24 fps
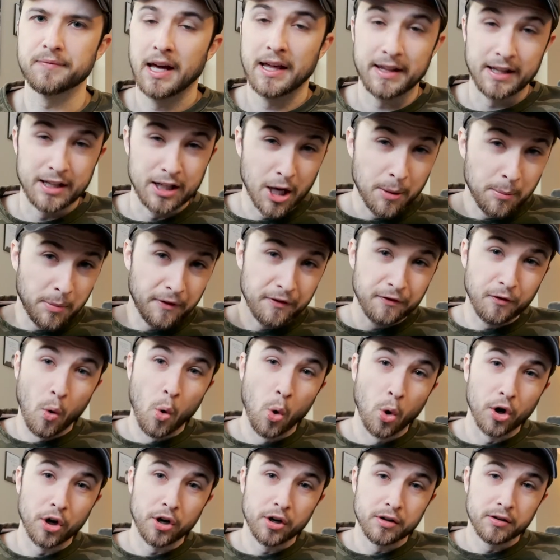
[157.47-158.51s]
And then number
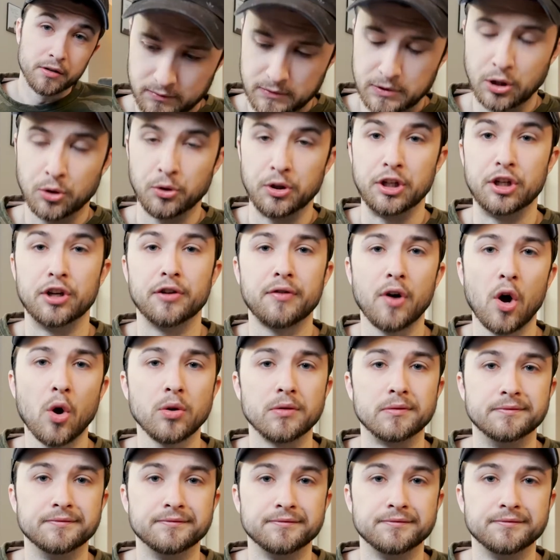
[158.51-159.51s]
4, you'll need your phone.